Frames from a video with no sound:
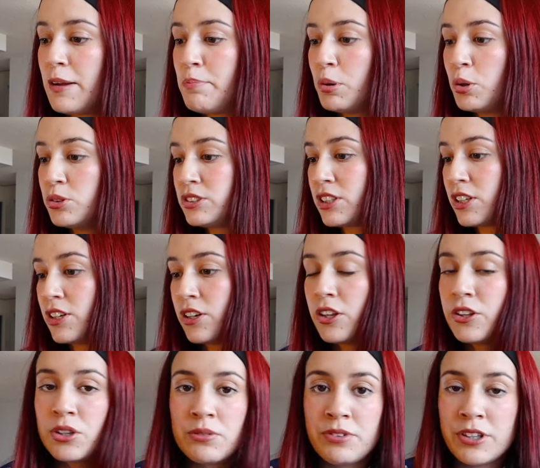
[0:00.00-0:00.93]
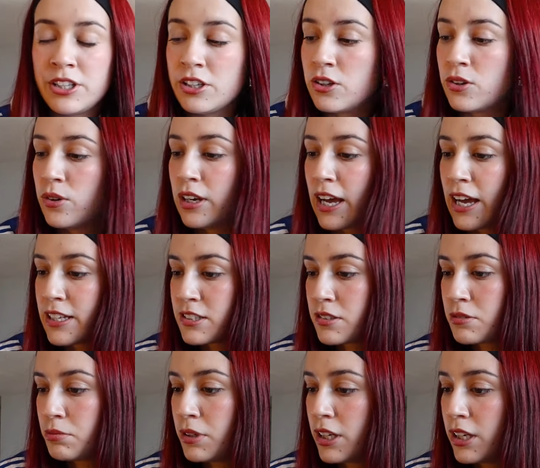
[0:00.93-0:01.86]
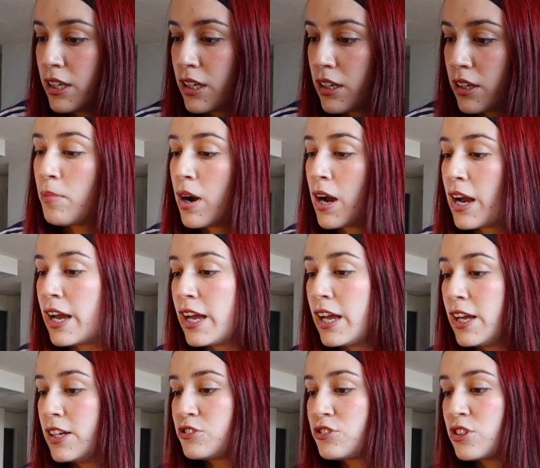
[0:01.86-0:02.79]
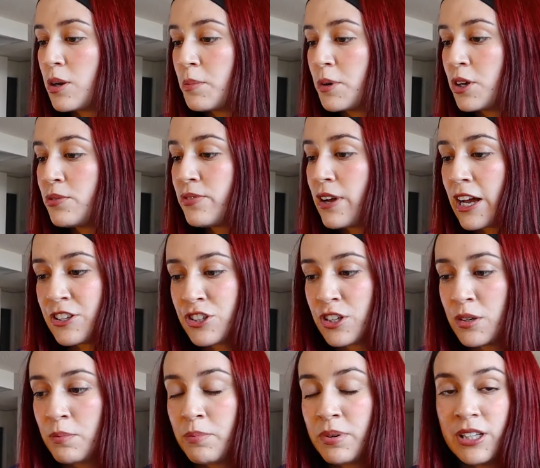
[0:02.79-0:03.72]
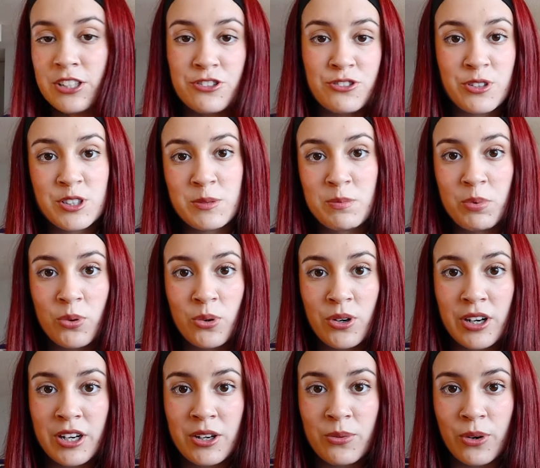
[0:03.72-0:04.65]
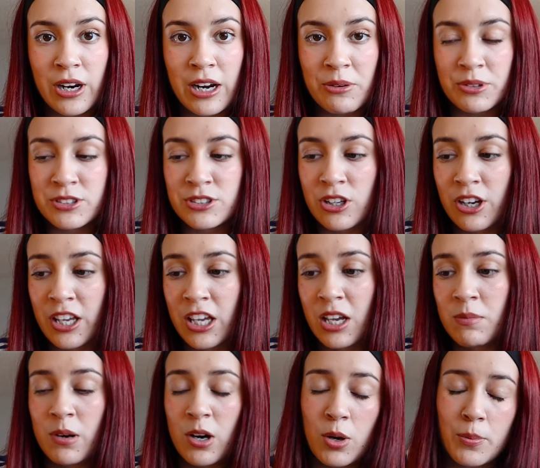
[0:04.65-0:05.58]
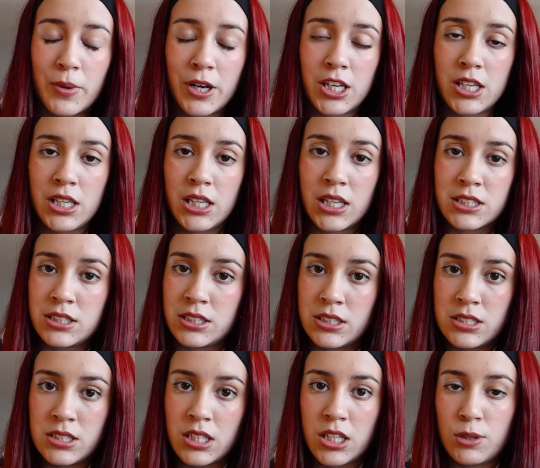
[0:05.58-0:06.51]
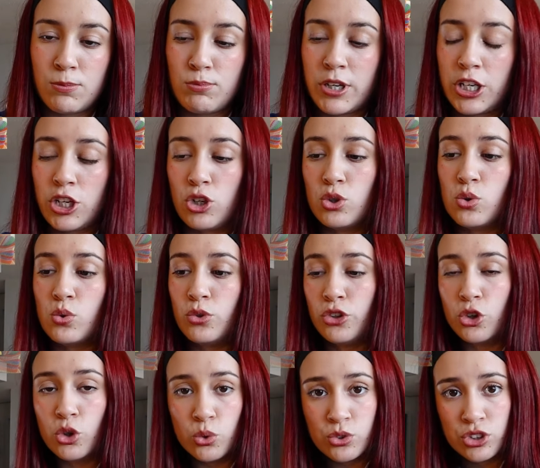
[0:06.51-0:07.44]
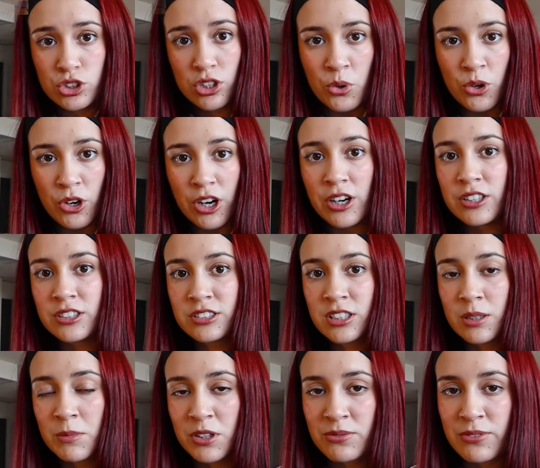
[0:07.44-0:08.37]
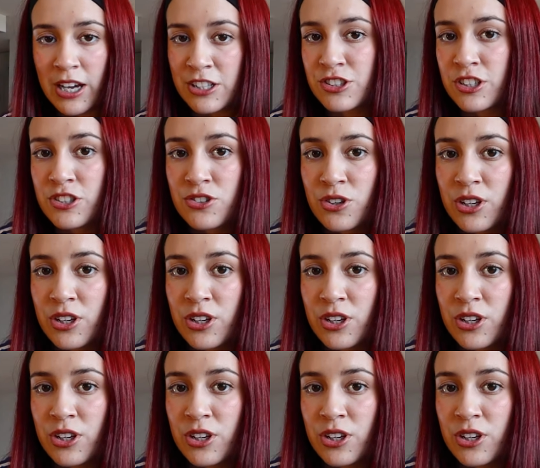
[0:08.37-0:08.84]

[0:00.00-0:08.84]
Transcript: I posted another video last week, my summer fashion Pinterest board, where I was talking about my yeses and my no-nos for summer fashion